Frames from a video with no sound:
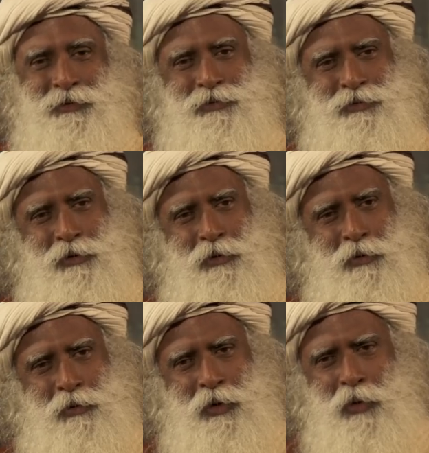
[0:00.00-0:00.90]

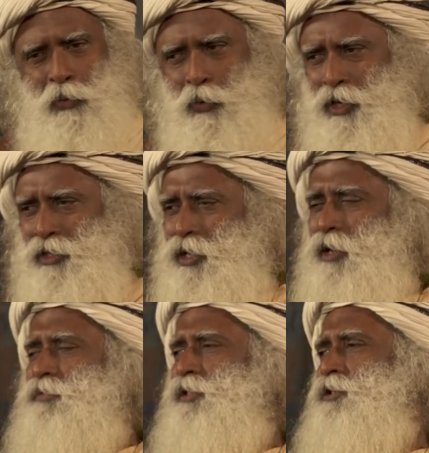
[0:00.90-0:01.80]
so, what
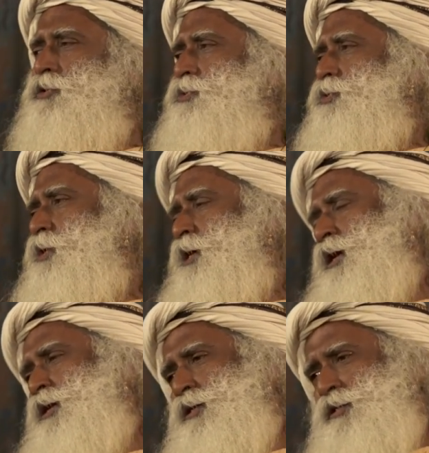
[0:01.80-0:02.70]
comes at you, you
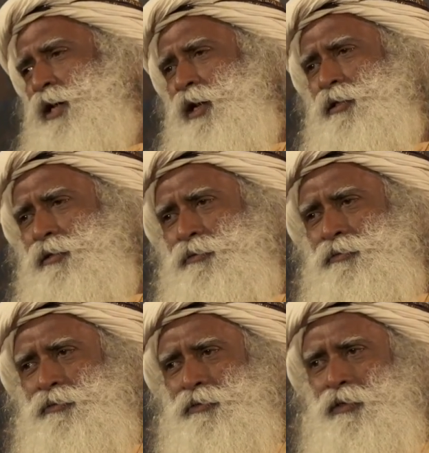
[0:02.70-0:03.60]
cannot decide.
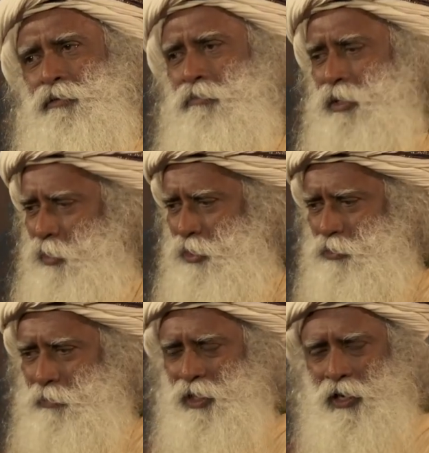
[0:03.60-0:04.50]
But what
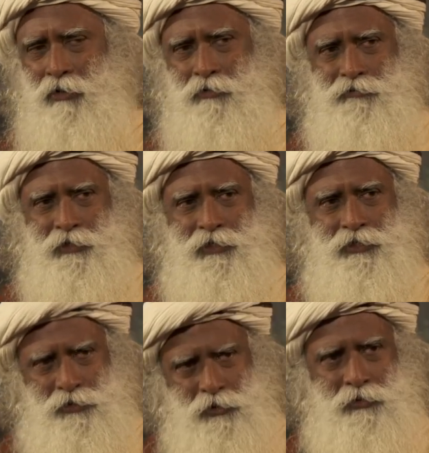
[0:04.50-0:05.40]
you make out of it
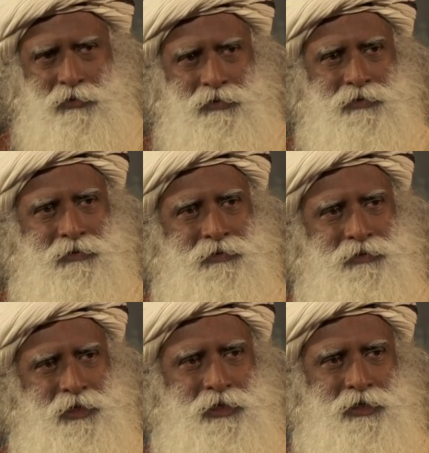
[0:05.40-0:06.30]
is your
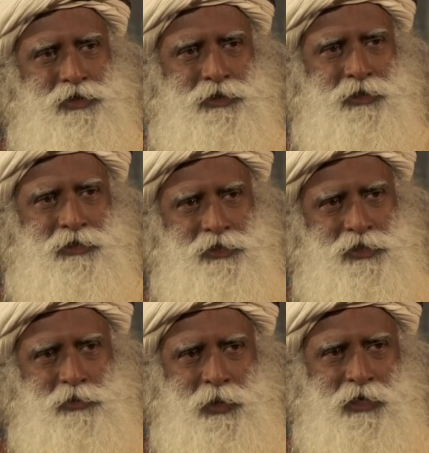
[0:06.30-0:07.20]
thing, isn't it? This
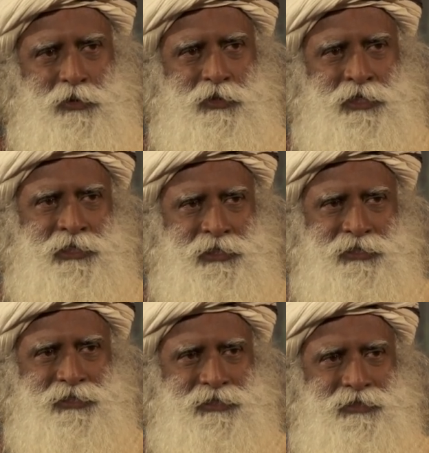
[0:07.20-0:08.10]
is where your dint
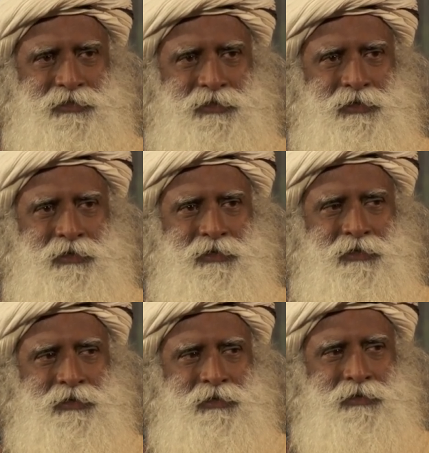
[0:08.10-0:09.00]
is.
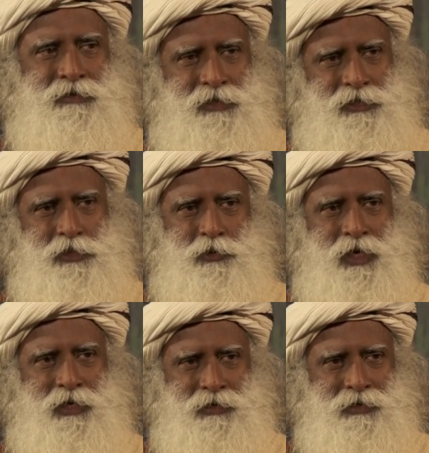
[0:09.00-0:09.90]
This is
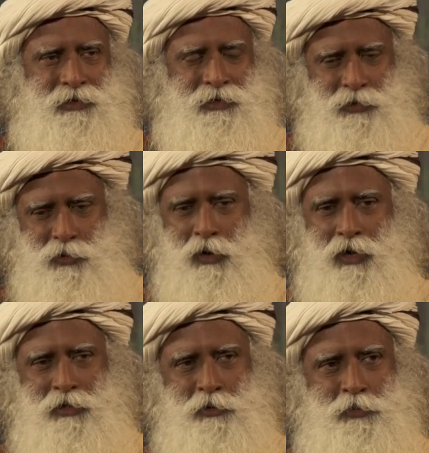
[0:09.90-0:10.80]
where you
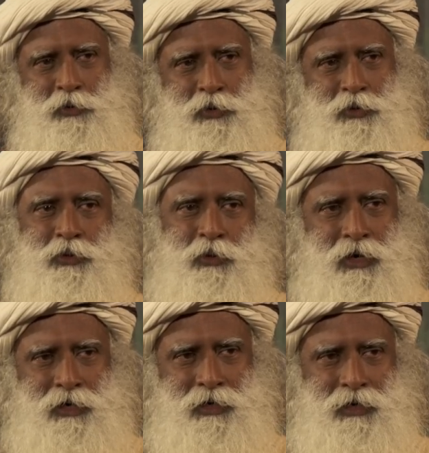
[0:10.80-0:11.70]
are to prove who you
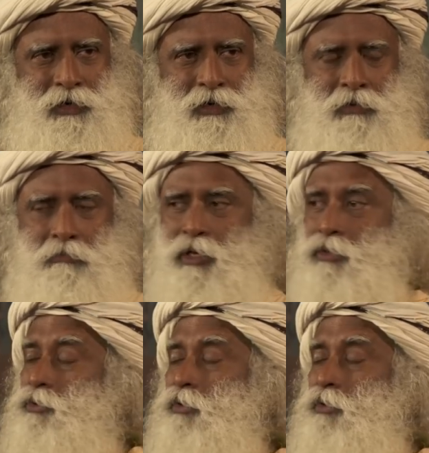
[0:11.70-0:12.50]
are, because